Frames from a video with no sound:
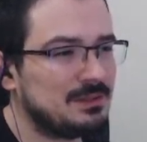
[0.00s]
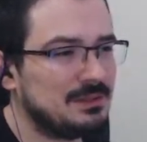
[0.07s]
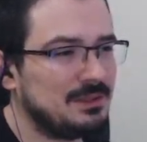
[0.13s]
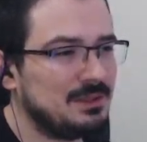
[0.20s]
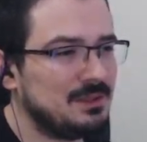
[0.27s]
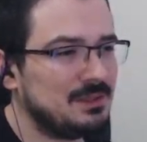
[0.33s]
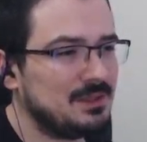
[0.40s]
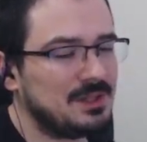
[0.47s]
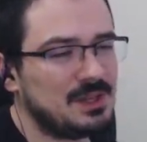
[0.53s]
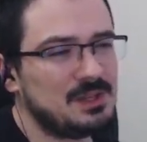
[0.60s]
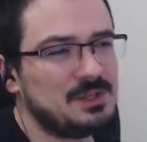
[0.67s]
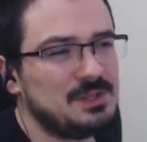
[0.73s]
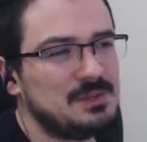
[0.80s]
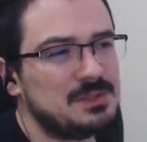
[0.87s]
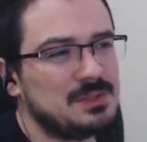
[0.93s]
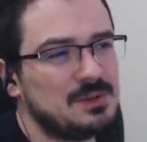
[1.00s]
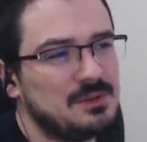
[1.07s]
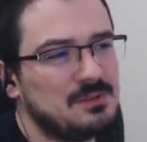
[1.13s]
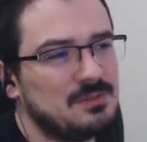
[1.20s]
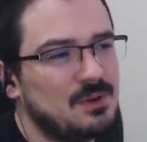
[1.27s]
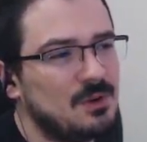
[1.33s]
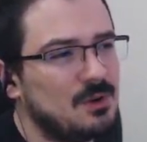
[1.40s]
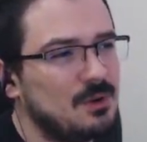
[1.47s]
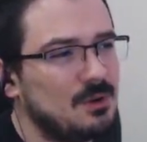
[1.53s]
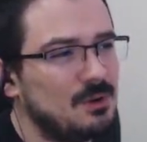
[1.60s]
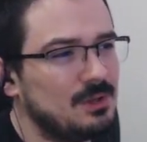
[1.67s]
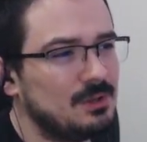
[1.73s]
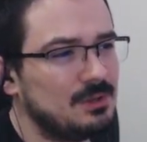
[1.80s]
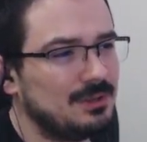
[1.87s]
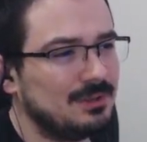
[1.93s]
in the case of
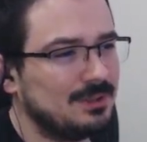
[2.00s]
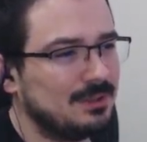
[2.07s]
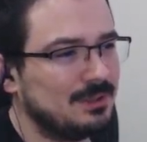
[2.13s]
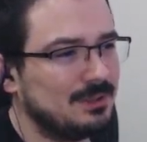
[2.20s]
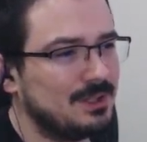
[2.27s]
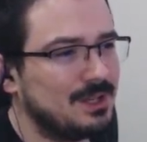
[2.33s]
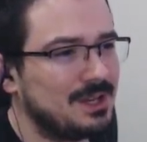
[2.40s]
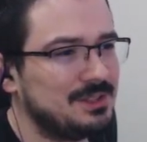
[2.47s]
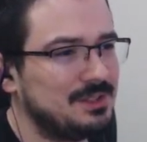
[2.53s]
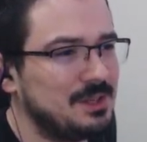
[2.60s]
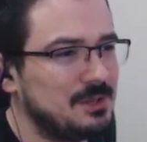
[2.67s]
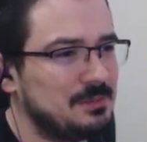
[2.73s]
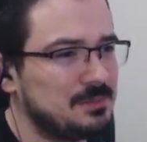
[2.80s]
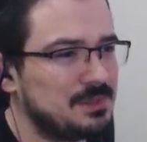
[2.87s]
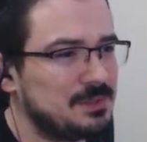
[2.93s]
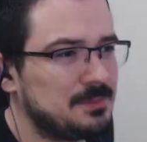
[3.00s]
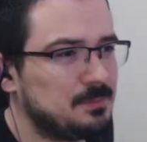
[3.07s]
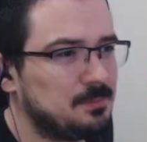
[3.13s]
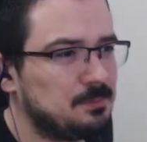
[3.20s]
all card games,